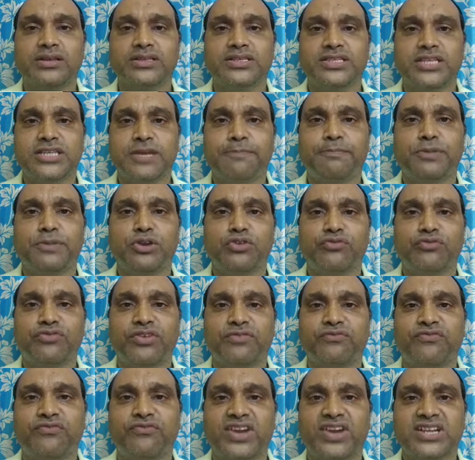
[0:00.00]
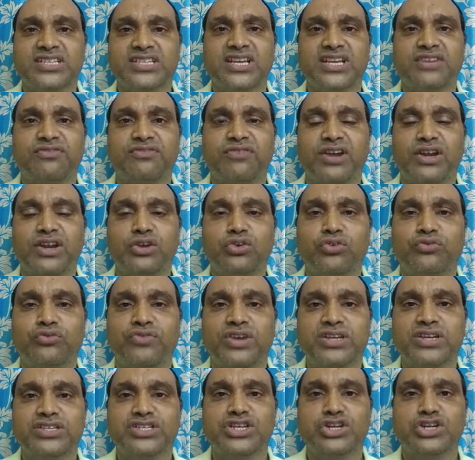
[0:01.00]
CPU from function 1 to
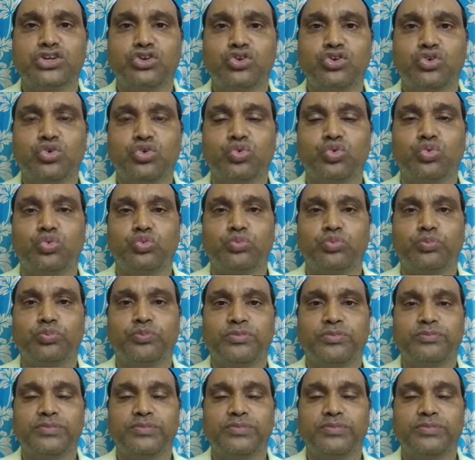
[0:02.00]
function 2,